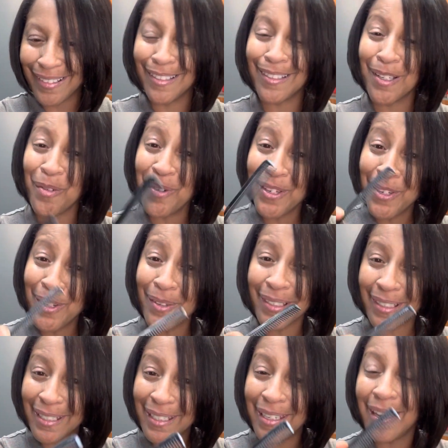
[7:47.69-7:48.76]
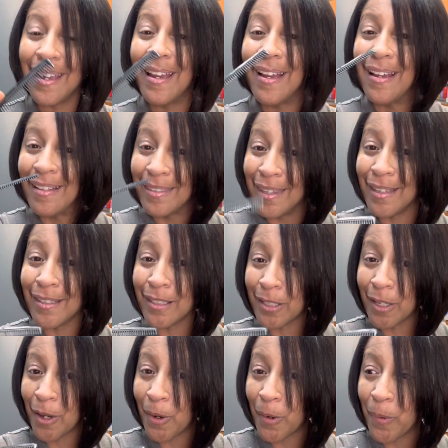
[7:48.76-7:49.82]
So when you see this
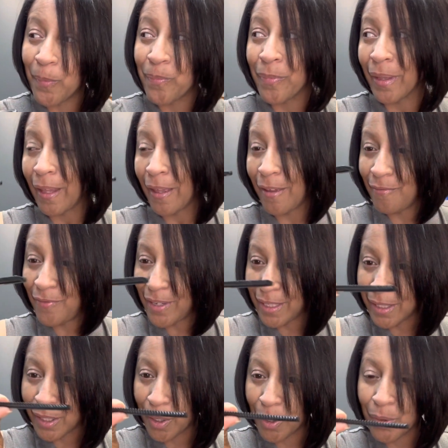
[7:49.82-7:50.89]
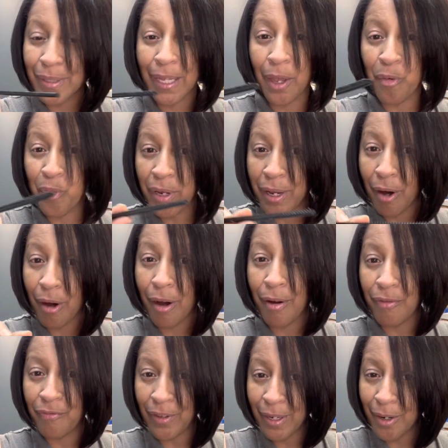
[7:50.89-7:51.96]
comb in videos and we are
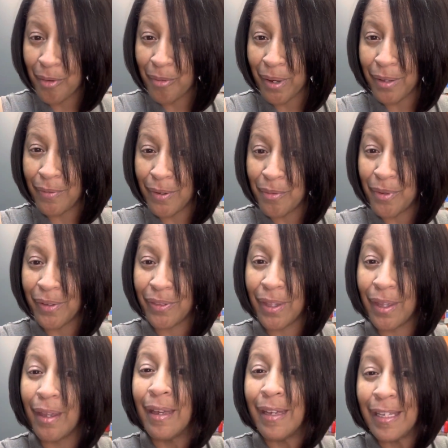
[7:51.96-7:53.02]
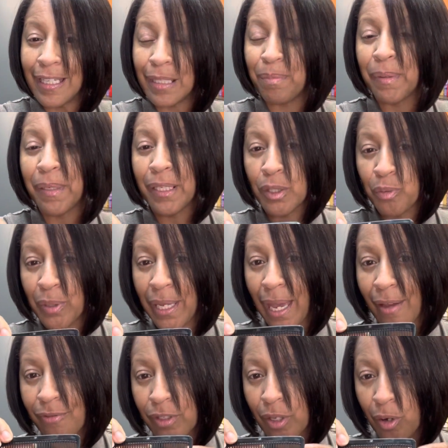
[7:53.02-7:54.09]
finger waving with it, it's because we
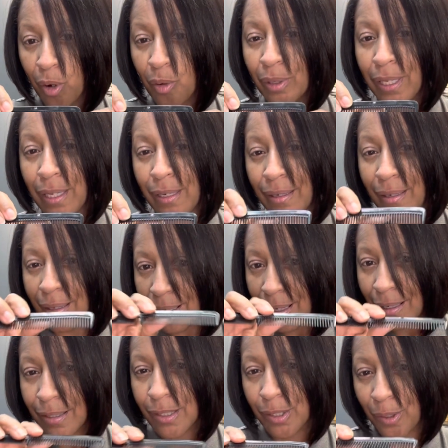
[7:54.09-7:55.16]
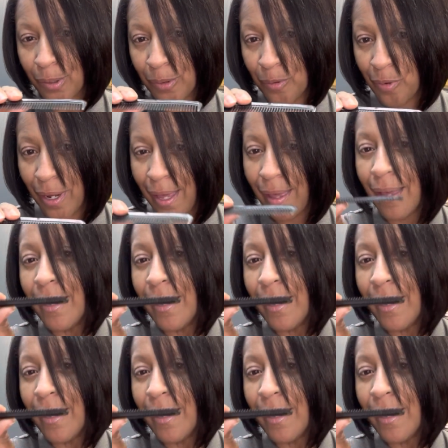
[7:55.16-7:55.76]
have to hold it a certain way